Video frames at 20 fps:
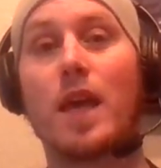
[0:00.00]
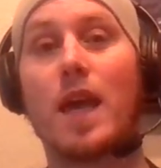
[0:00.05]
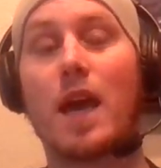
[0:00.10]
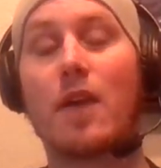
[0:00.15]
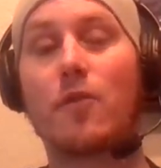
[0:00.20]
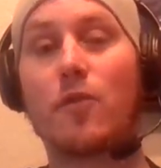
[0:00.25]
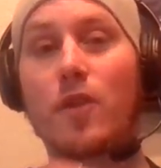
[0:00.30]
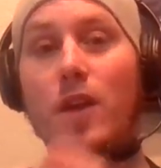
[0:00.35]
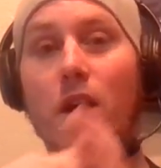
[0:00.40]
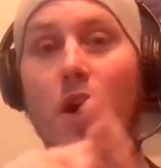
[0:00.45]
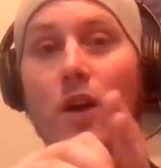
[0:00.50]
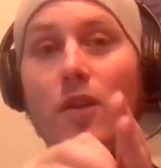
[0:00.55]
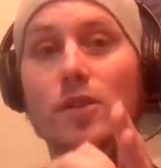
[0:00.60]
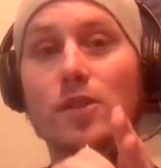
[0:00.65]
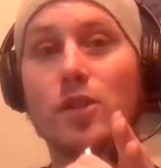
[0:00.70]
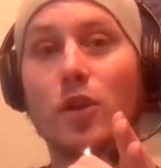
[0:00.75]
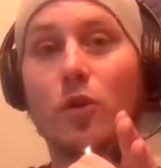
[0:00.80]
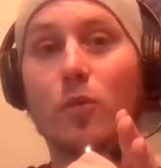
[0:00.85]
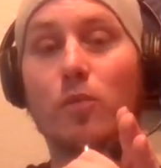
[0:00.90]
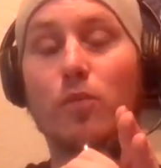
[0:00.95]
every
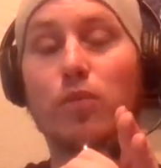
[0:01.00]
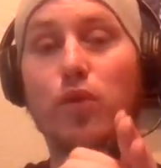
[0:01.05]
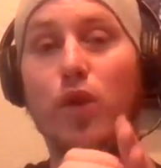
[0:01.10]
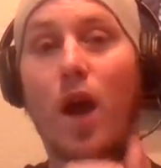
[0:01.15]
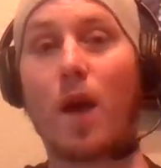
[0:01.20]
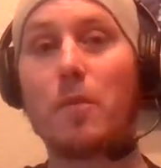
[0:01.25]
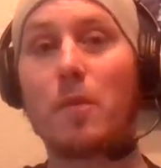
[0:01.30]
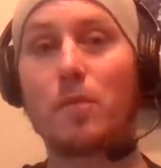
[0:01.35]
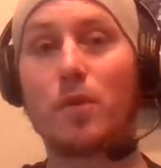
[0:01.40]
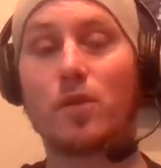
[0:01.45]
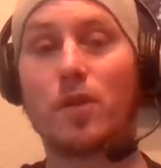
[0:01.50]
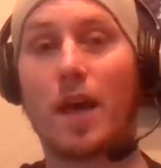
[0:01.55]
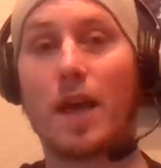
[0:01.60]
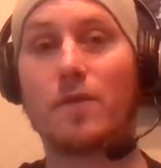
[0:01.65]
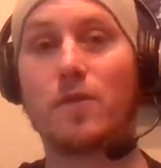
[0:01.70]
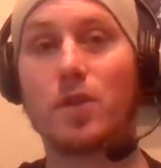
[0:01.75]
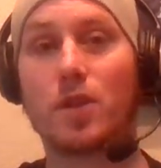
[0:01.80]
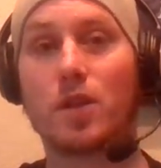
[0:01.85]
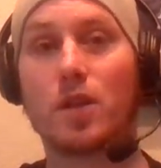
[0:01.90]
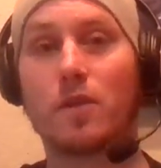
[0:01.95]
also probable
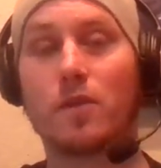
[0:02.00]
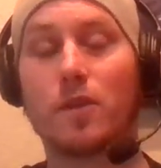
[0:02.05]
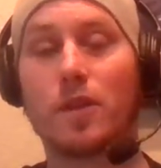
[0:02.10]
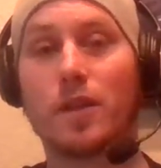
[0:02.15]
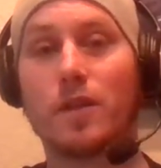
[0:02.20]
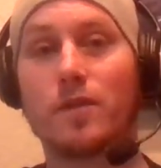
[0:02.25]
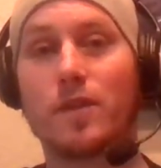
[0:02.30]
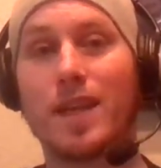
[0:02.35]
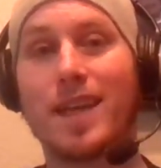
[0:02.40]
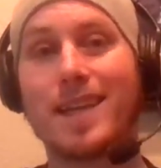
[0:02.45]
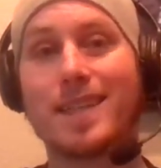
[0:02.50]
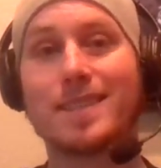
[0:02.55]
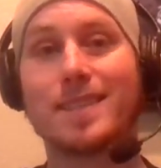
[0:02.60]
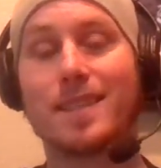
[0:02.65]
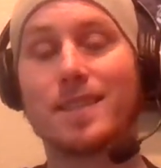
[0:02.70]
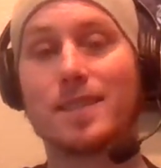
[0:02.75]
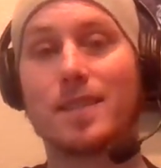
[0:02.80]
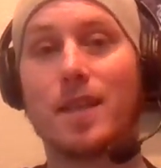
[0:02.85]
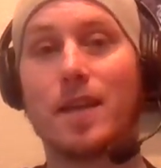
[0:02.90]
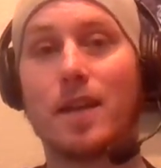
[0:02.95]
life you could have lived
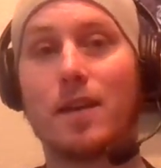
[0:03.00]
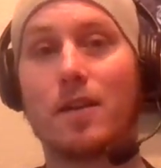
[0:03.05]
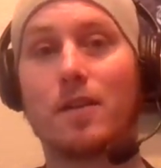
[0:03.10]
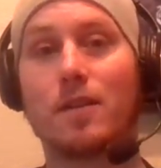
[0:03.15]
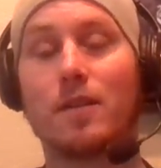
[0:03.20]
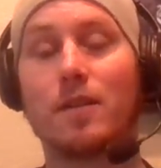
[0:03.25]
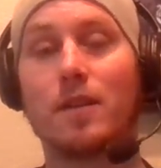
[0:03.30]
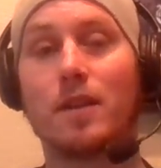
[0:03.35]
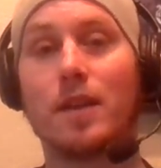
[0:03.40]
exists there.